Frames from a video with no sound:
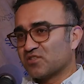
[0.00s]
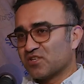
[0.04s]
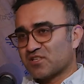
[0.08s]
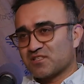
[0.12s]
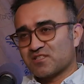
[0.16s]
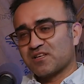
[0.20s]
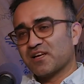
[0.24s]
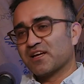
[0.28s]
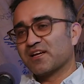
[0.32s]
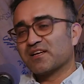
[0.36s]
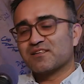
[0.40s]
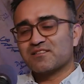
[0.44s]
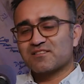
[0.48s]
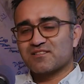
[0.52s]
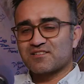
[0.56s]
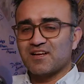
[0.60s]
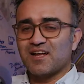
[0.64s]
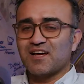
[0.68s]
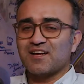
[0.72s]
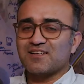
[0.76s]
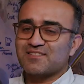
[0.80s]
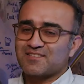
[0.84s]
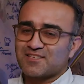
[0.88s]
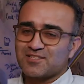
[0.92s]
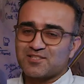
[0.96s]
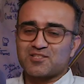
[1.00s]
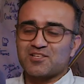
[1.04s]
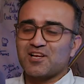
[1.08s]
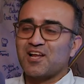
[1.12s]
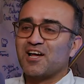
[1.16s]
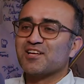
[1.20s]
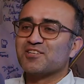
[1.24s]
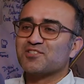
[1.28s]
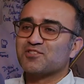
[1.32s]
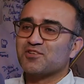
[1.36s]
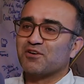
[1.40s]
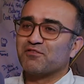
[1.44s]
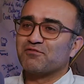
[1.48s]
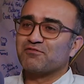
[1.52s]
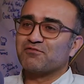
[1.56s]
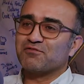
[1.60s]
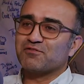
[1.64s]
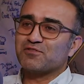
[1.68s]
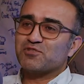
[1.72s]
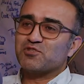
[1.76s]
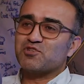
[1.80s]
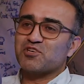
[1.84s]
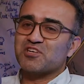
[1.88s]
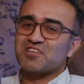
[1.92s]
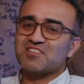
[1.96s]
Just like slice. A slice of
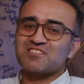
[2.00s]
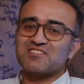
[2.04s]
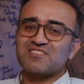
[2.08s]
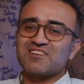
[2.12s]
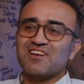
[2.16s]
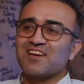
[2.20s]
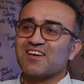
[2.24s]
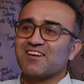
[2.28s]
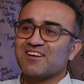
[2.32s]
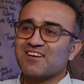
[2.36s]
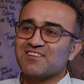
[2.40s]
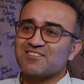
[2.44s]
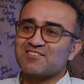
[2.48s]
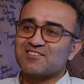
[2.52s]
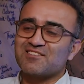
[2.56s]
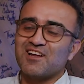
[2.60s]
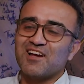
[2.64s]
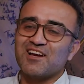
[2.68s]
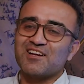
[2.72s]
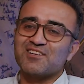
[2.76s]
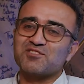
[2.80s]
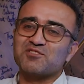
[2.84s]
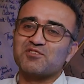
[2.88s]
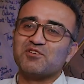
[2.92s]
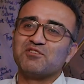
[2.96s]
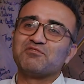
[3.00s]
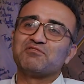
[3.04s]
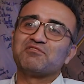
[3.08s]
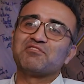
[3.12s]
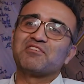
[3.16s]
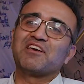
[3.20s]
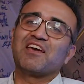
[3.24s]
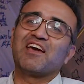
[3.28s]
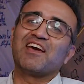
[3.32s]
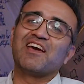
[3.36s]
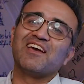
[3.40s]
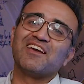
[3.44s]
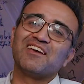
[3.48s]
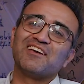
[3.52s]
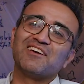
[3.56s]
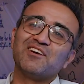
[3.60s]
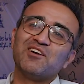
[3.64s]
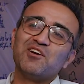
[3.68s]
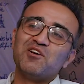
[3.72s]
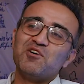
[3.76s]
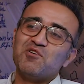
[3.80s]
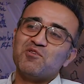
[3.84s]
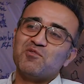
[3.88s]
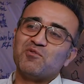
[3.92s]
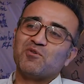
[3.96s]
cheesecake, a slice of cake,
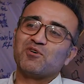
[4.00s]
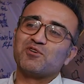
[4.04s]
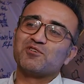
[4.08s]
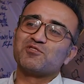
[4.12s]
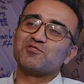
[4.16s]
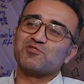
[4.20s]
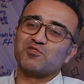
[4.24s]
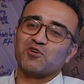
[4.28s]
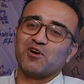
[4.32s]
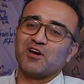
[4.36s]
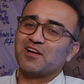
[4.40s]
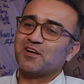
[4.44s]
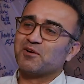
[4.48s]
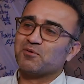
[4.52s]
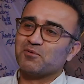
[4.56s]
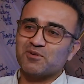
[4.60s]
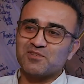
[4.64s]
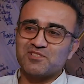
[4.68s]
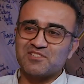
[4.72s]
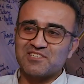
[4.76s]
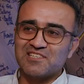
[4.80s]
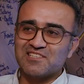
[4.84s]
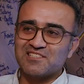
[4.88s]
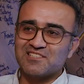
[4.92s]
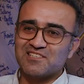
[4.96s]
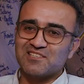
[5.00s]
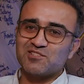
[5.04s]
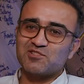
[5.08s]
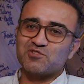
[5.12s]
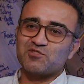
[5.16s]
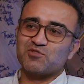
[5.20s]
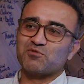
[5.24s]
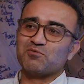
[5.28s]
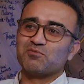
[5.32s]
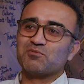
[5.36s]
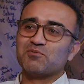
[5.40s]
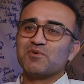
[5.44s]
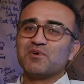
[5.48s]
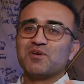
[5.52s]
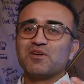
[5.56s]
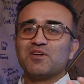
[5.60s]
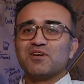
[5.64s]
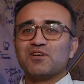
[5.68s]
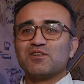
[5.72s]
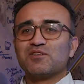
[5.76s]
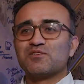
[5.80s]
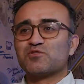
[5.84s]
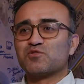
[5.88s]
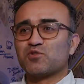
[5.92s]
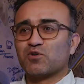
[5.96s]
or so. And it was easy to
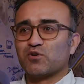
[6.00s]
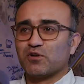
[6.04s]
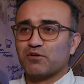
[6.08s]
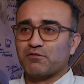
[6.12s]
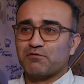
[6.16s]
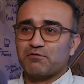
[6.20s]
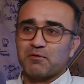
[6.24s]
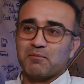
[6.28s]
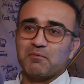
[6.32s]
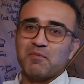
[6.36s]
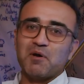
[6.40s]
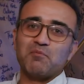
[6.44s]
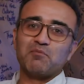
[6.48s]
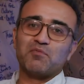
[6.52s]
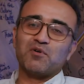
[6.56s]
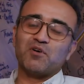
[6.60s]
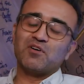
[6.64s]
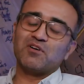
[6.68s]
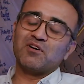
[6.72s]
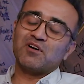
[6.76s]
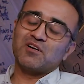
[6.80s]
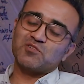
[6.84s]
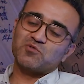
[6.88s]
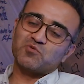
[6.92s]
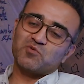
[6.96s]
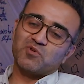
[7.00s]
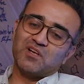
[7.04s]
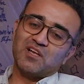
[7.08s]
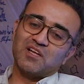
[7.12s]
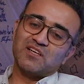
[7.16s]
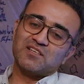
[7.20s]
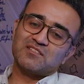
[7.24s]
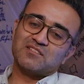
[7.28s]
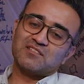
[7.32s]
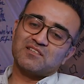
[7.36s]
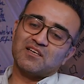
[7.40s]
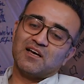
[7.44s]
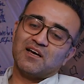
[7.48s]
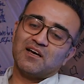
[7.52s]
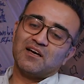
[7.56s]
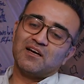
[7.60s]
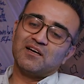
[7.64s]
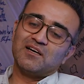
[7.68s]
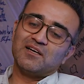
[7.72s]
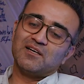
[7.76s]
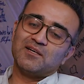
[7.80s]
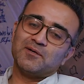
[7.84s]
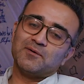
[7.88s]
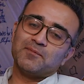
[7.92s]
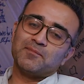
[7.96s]
sort of remember as well as
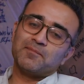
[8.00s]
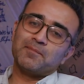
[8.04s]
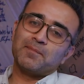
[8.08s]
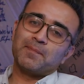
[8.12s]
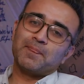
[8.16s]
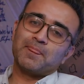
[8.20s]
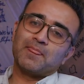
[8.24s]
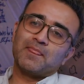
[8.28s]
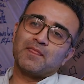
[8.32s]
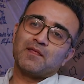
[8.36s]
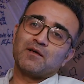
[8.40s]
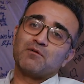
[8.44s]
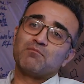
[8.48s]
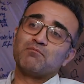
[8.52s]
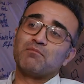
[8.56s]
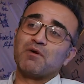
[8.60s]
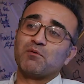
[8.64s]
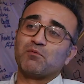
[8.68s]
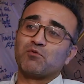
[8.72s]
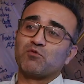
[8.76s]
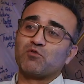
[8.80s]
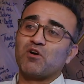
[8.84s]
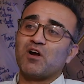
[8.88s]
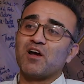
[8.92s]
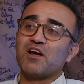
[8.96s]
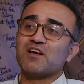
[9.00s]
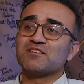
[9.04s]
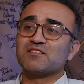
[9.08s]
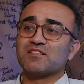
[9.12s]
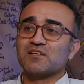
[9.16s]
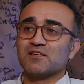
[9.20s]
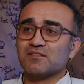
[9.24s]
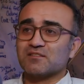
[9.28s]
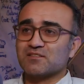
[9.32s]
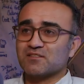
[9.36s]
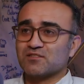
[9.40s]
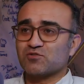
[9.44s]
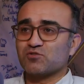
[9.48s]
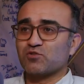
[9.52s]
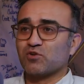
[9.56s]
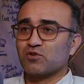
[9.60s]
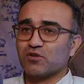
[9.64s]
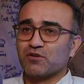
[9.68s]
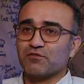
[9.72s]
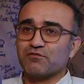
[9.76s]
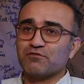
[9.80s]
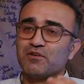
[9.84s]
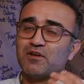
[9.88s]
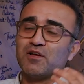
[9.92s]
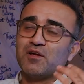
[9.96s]
memorize and sort
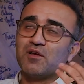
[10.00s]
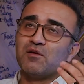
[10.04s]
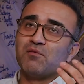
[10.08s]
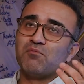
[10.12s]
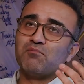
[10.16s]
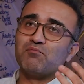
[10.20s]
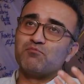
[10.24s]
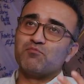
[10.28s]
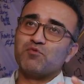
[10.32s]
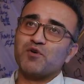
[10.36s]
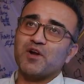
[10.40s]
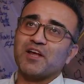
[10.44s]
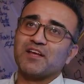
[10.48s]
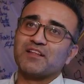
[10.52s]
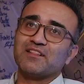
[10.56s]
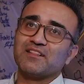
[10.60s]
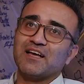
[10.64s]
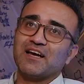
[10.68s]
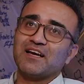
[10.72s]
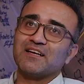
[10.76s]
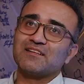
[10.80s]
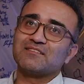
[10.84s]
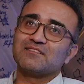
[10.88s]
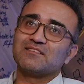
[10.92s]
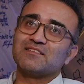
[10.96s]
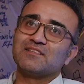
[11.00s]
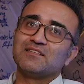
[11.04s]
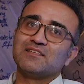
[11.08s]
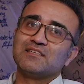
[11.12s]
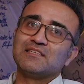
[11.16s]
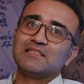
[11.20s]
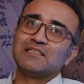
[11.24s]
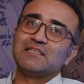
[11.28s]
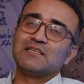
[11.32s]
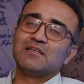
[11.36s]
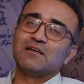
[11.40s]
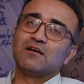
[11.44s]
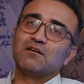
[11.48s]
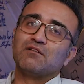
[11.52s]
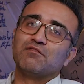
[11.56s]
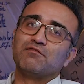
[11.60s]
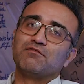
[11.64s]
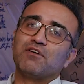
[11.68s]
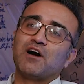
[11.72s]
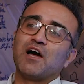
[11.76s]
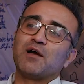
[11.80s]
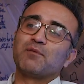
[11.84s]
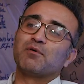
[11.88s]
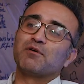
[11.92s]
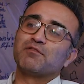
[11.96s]
of bring that
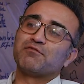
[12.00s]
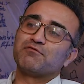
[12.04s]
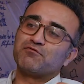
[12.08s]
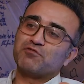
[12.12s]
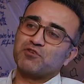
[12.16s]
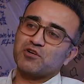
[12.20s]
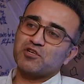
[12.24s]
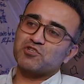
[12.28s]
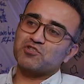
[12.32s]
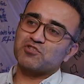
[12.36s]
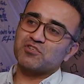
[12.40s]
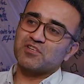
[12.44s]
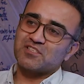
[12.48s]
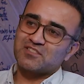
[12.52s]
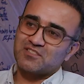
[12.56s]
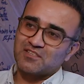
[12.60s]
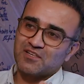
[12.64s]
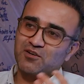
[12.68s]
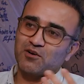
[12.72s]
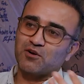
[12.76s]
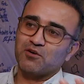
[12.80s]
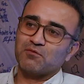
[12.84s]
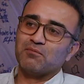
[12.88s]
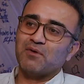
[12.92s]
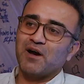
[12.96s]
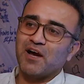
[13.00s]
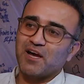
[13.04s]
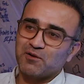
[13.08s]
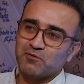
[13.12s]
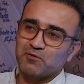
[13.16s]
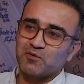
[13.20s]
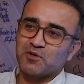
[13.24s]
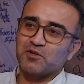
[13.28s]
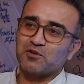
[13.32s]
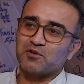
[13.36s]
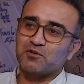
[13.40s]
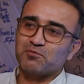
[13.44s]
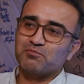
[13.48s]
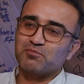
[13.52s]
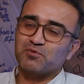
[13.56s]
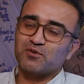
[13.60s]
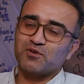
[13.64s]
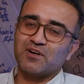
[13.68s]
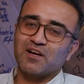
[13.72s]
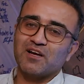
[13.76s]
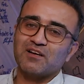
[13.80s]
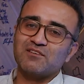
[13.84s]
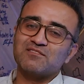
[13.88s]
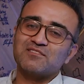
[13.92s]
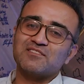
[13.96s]
vibe of freshness in your mind when you
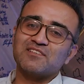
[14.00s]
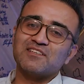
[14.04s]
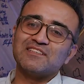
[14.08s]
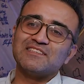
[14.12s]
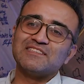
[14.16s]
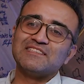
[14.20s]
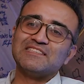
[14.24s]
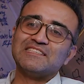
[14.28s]
pronounce it.